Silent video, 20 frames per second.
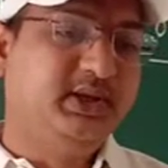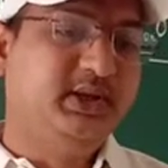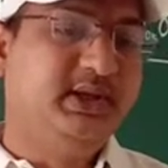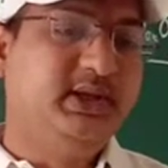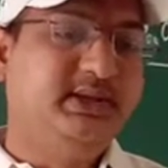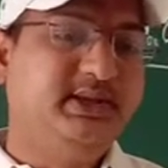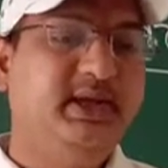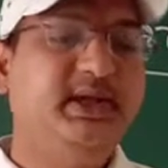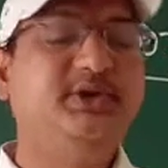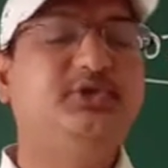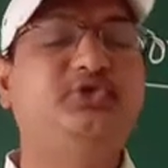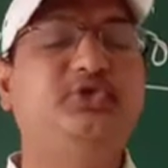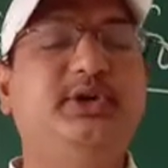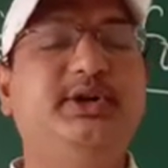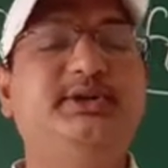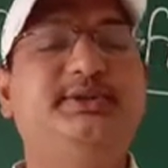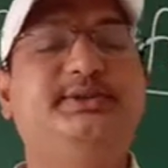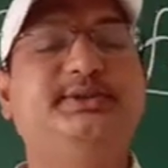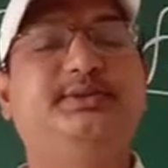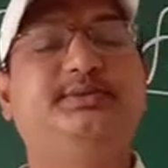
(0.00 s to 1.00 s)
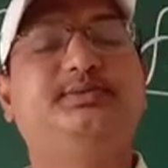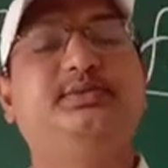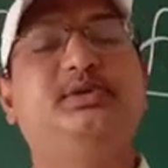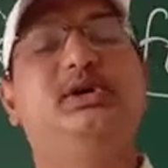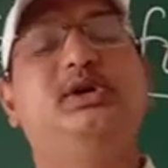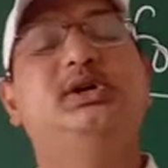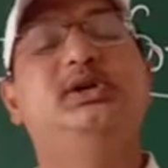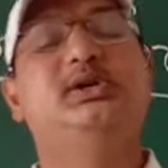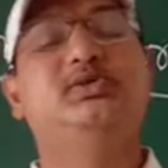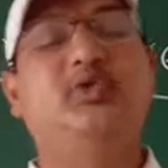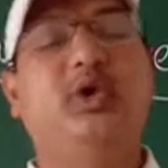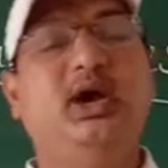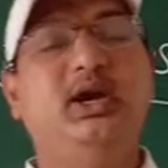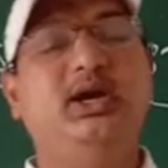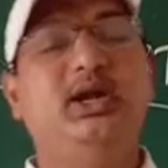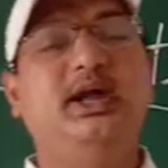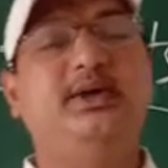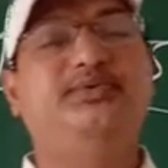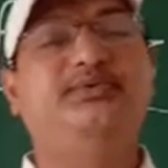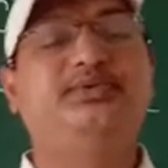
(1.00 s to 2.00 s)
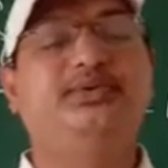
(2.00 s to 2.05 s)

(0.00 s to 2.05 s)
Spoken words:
Then students, wildlife,